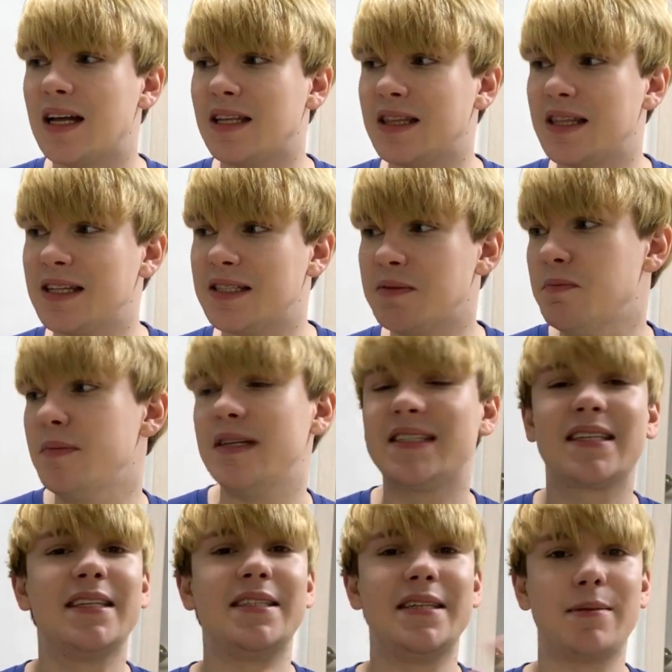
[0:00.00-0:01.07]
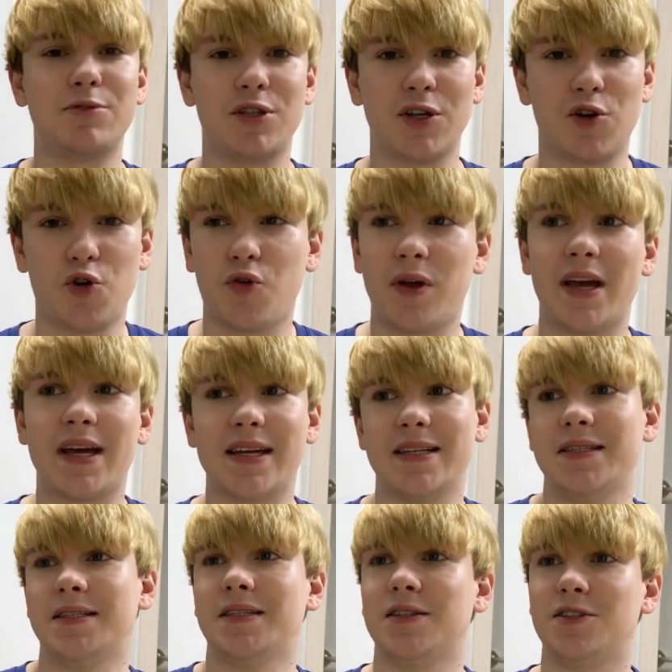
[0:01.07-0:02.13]
this misconception that Korea
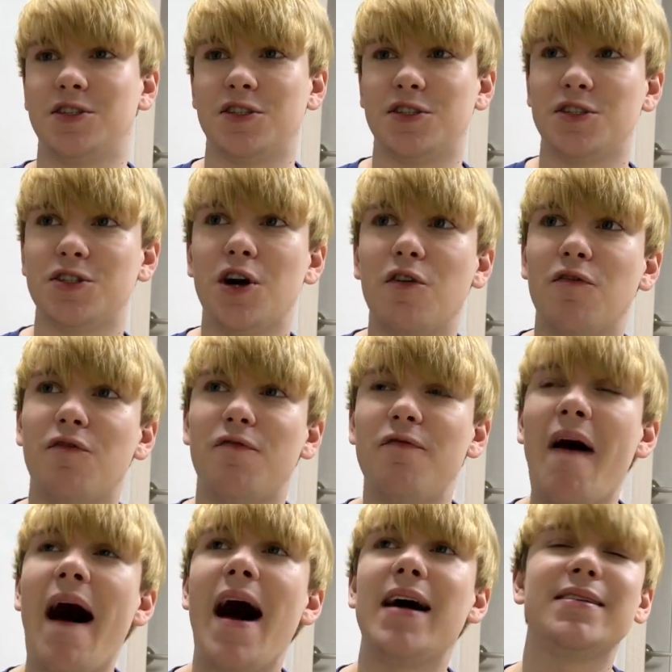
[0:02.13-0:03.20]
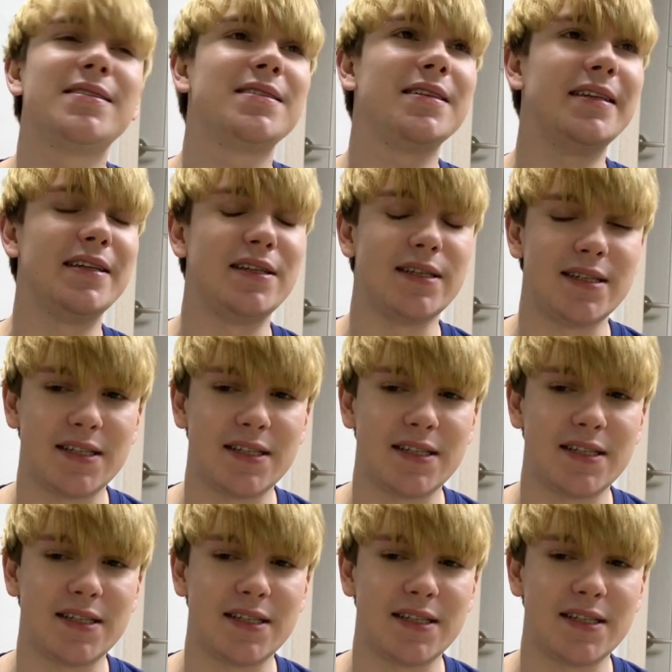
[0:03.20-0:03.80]
is so vastly